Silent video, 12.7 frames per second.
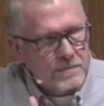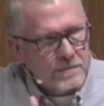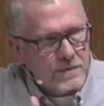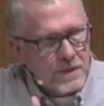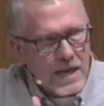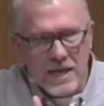
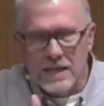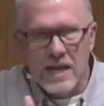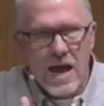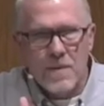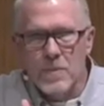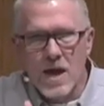And
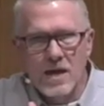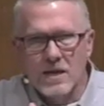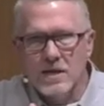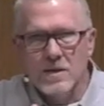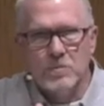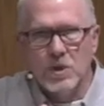I'm not going
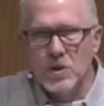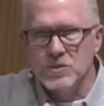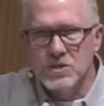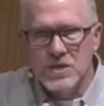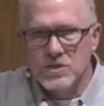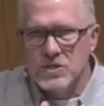to blow
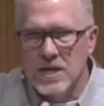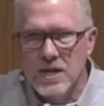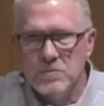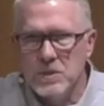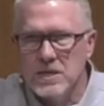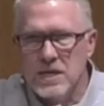
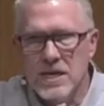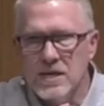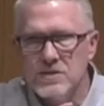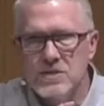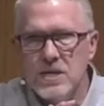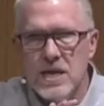sunshine
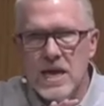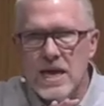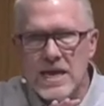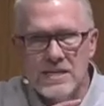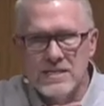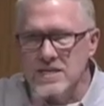because
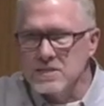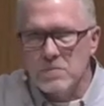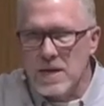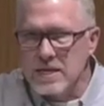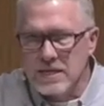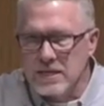it doesn't
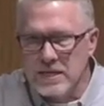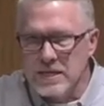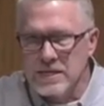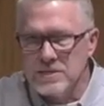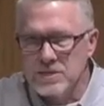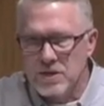make it any
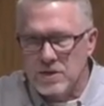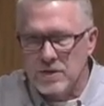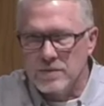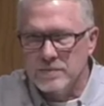easier.